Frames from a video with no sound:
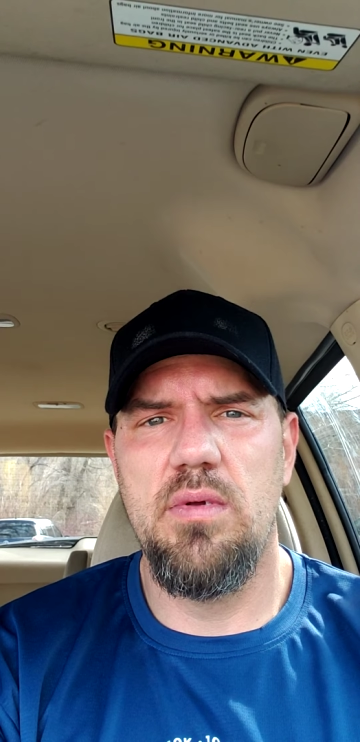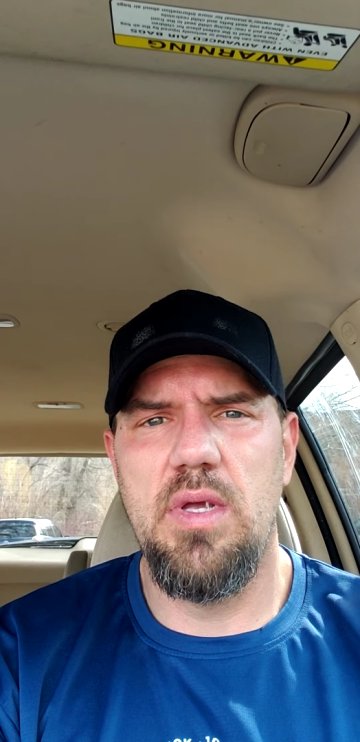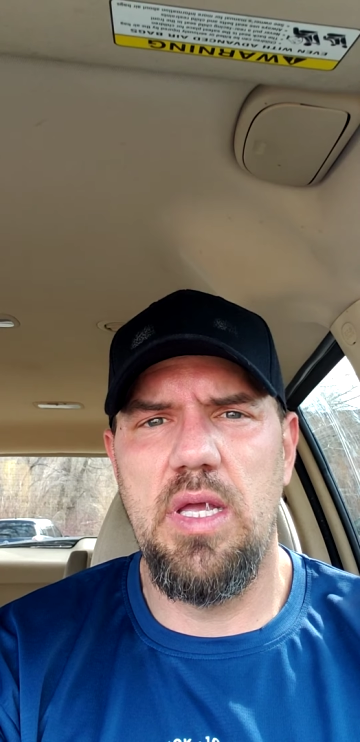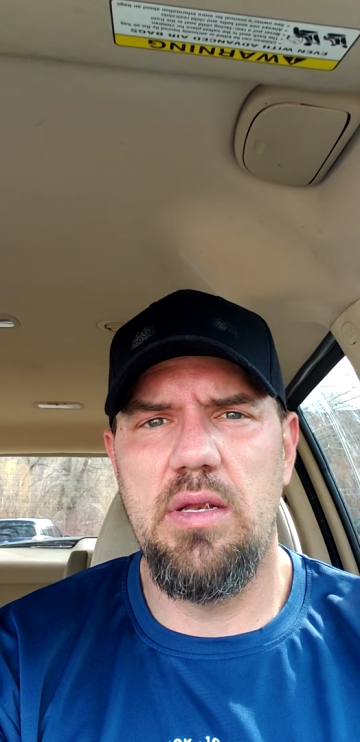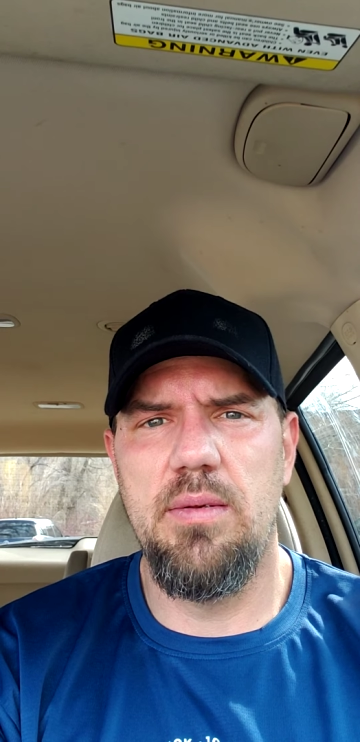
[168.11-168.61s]

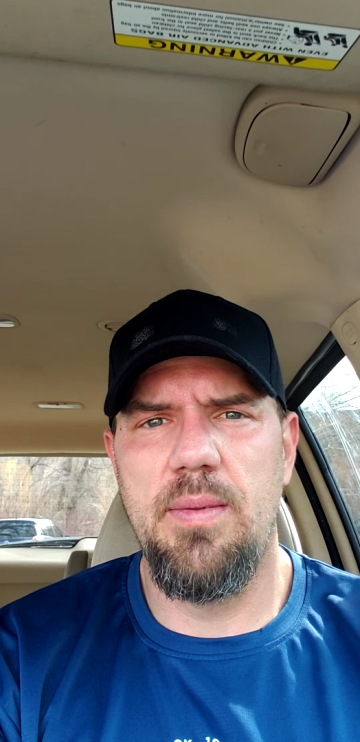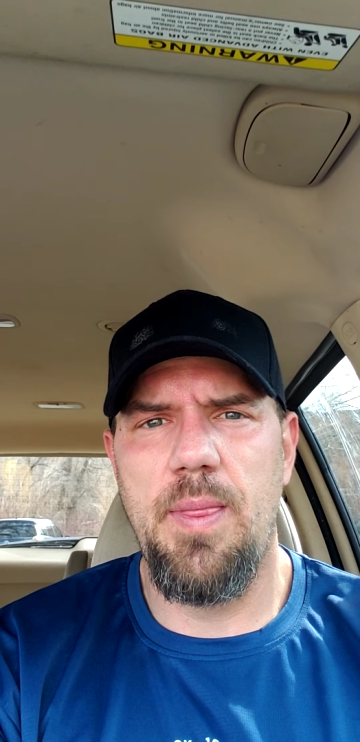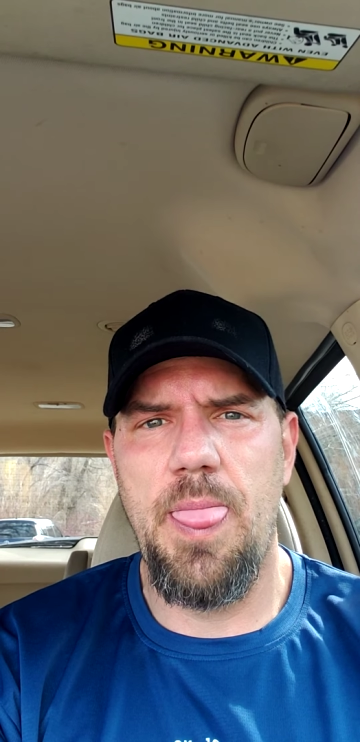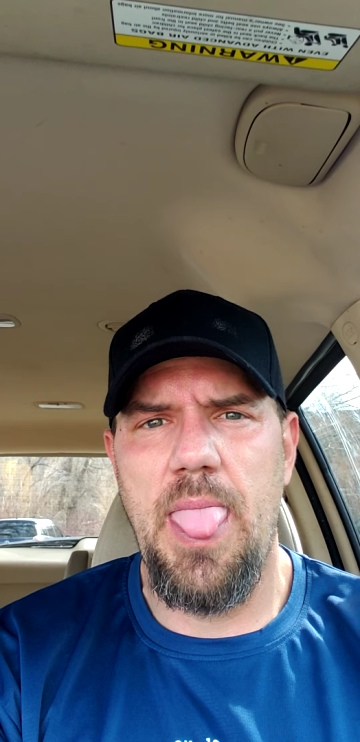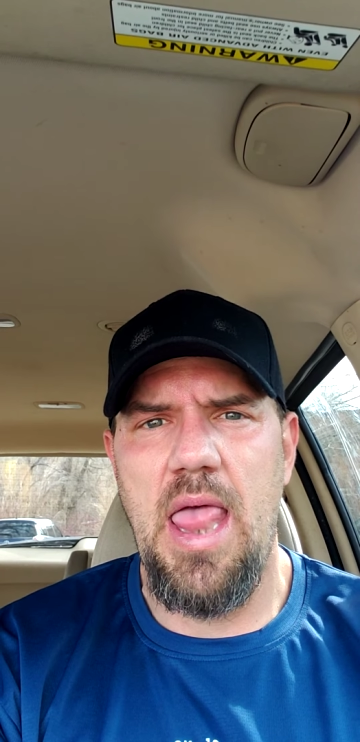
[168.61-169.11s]
and
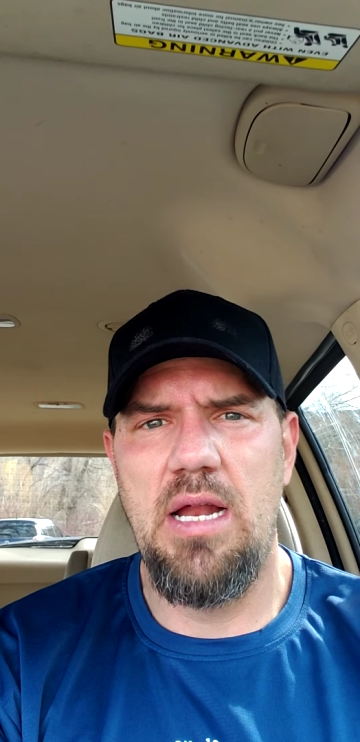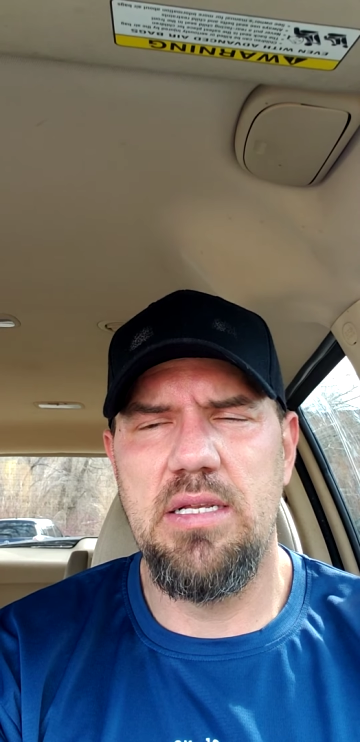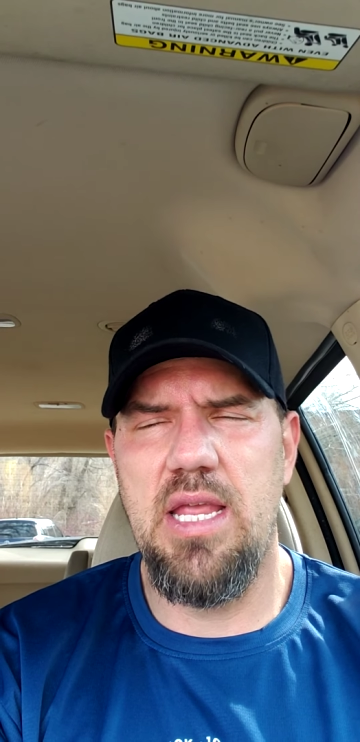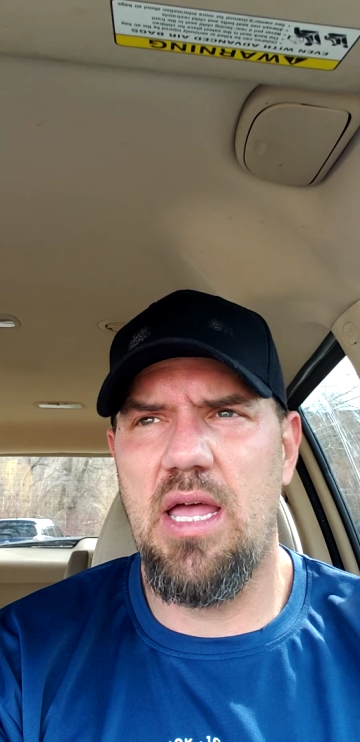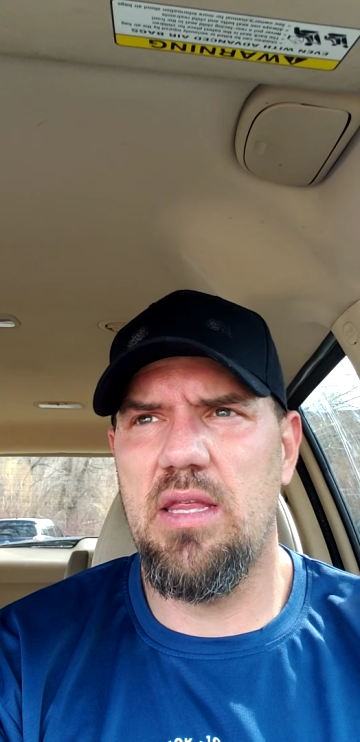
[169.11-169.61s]

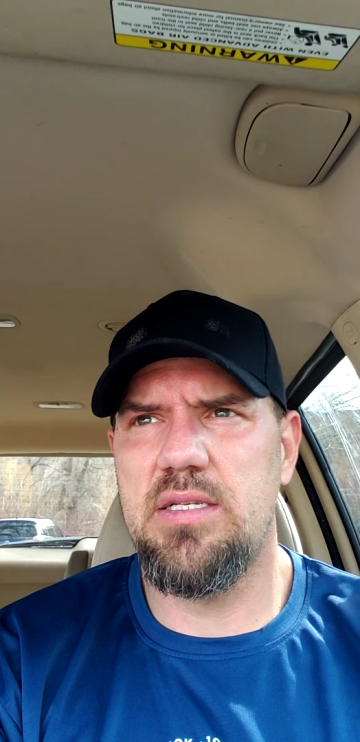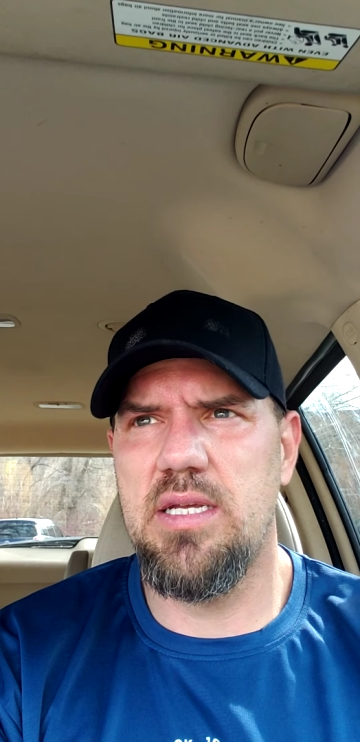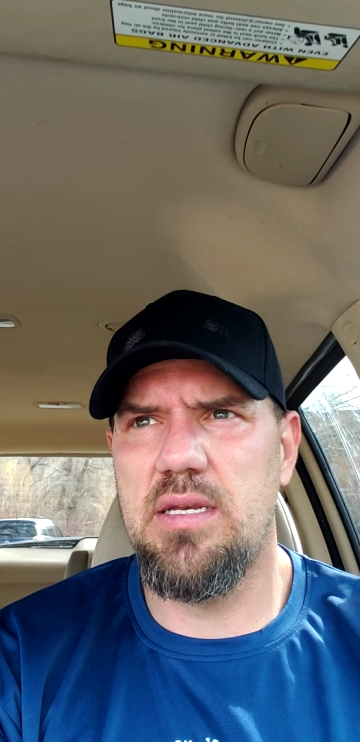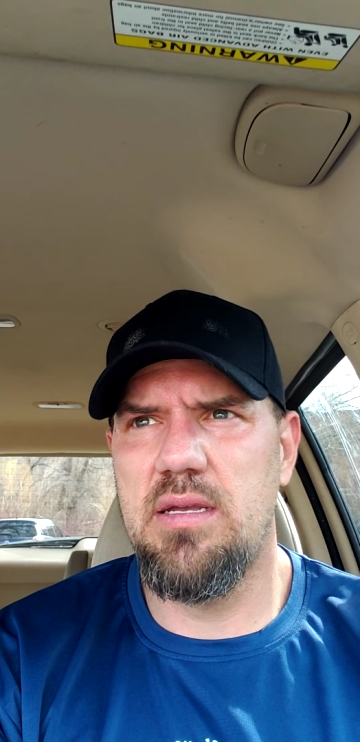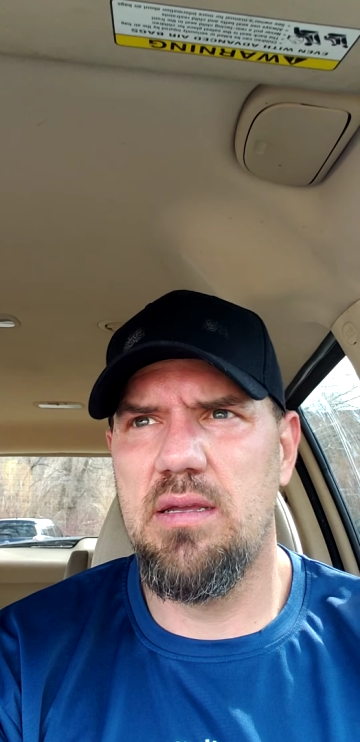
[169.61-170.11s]

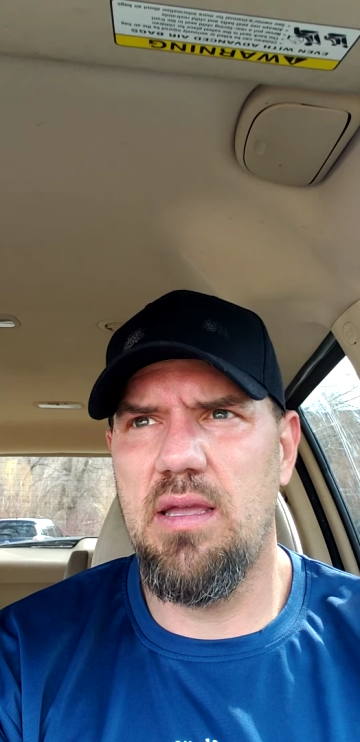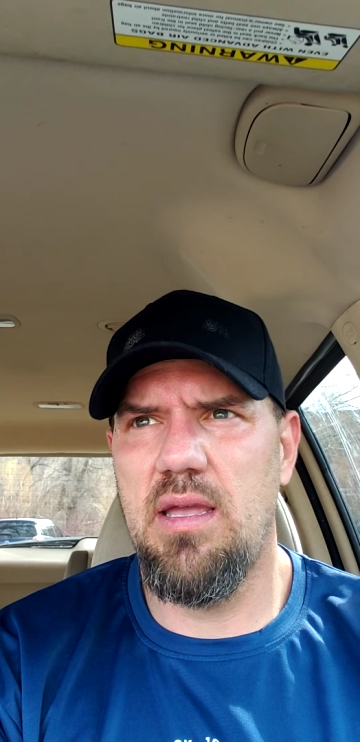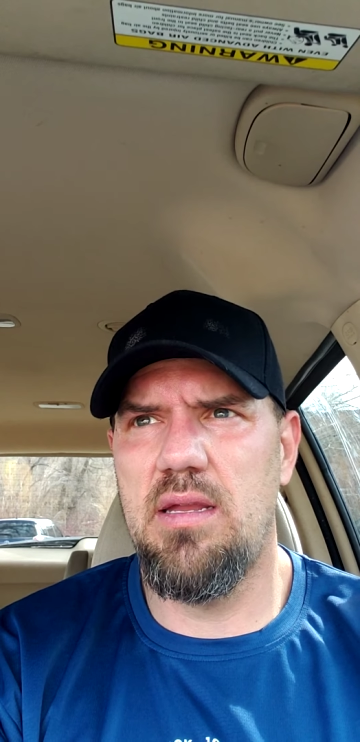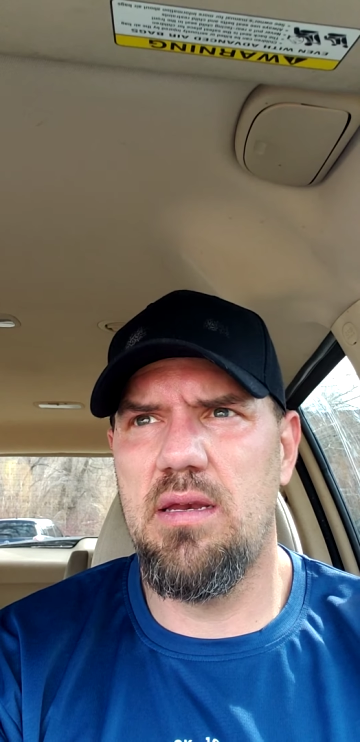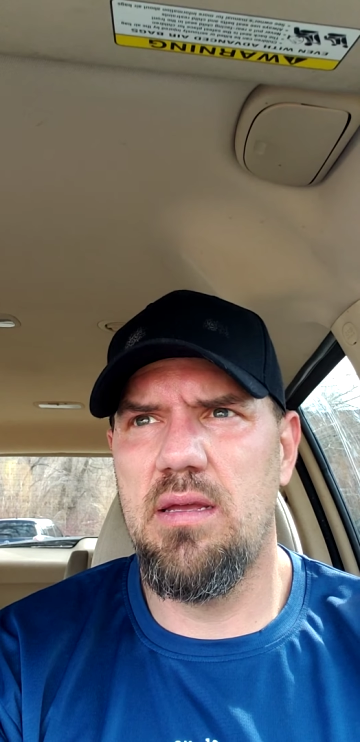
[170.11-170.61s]
talented
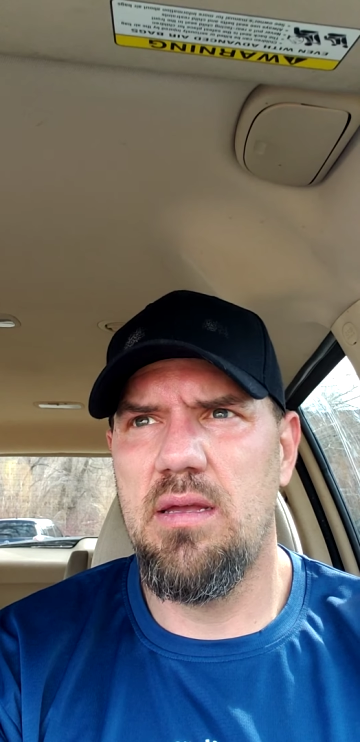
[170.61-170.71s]
and